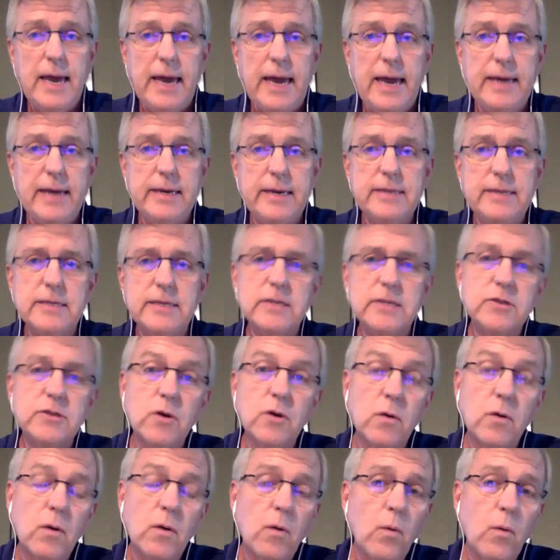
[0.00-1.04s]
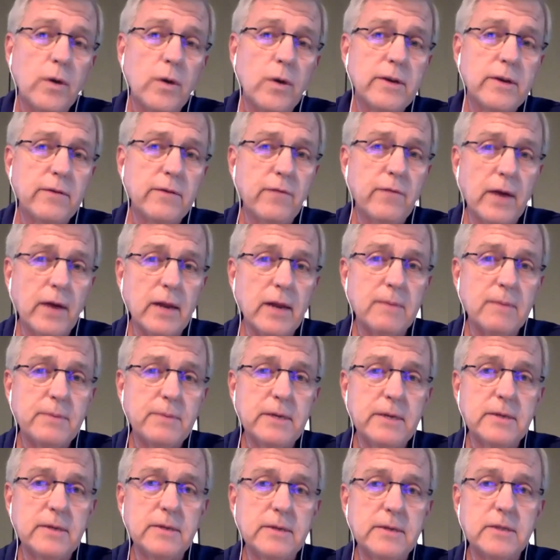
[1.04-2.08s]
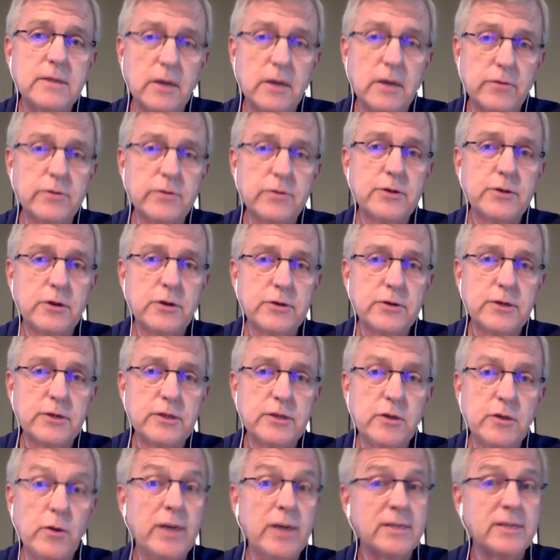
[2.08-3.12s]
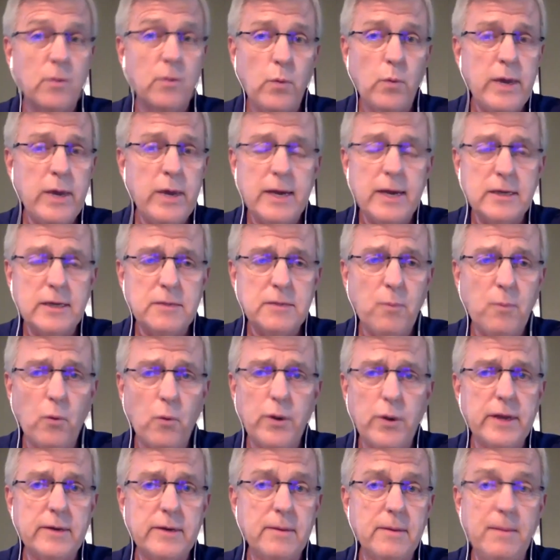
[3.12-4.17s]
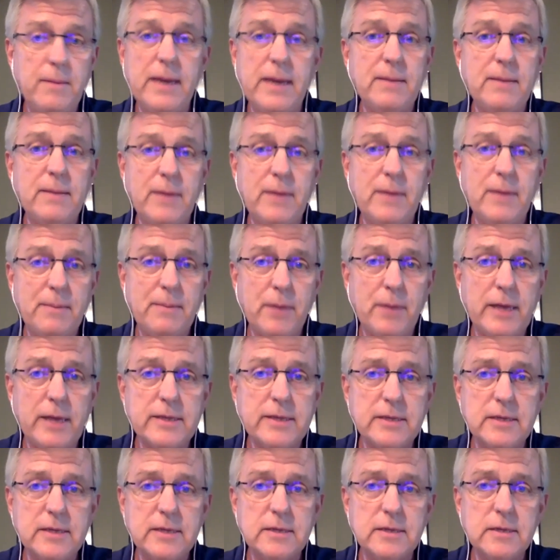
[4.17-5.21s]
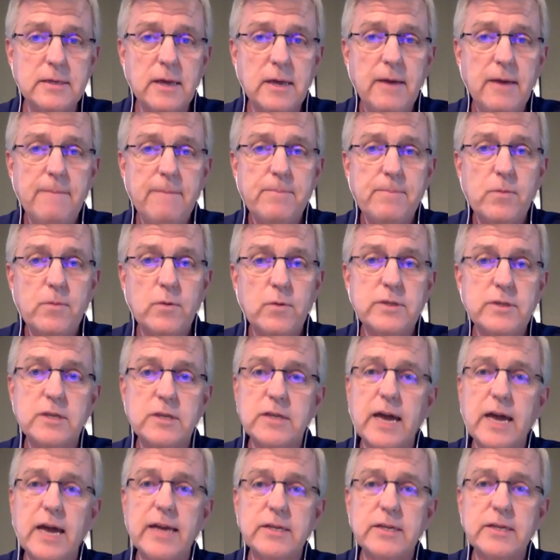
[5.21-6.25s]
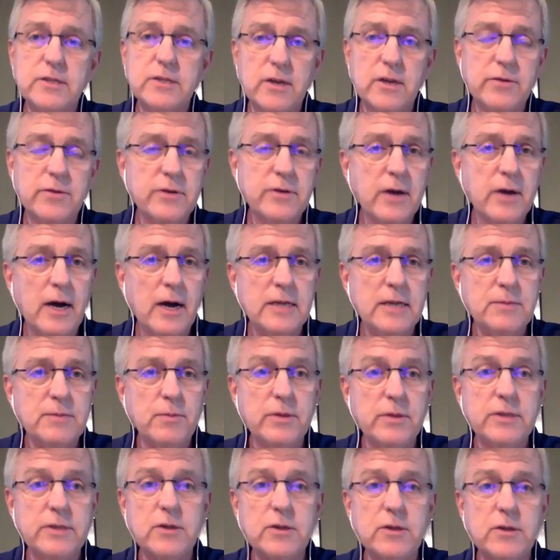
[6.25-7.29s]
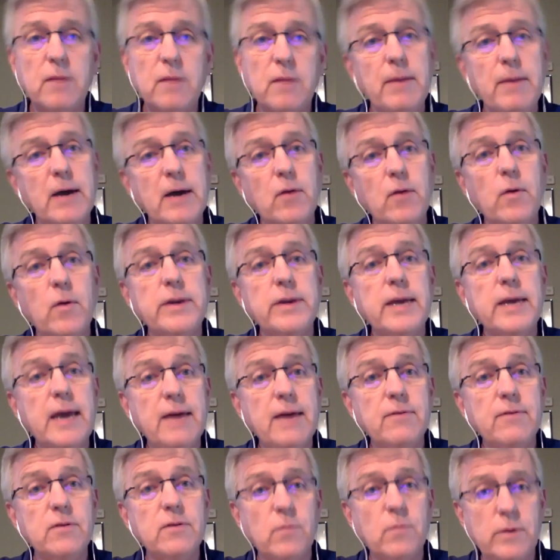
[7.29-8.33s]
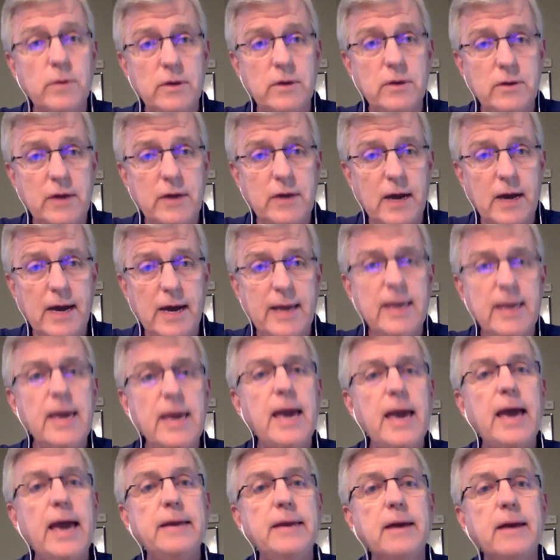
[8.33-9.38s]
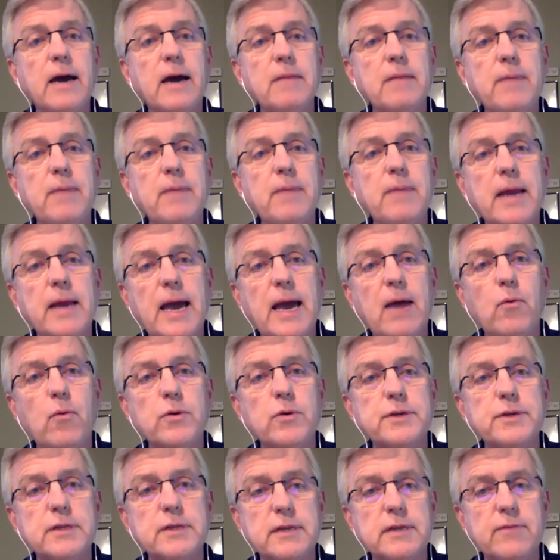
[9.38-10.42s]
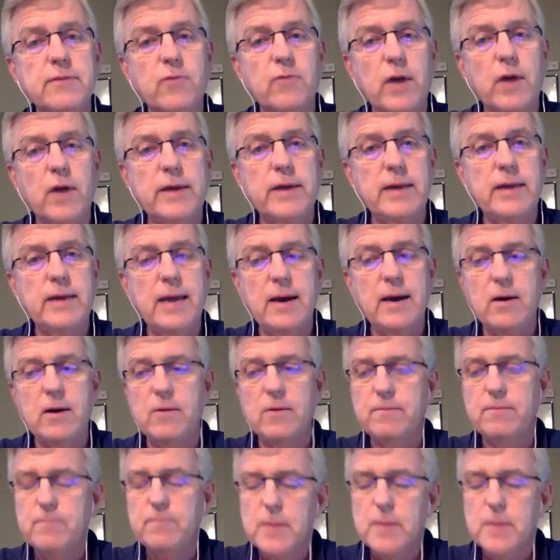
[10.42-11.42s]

And he said, so what developed in Southern churches in the U.S. and we exported to many, many places was this kind of Southern gospel that's all about going to heaven when you die and not about how we're to live right now.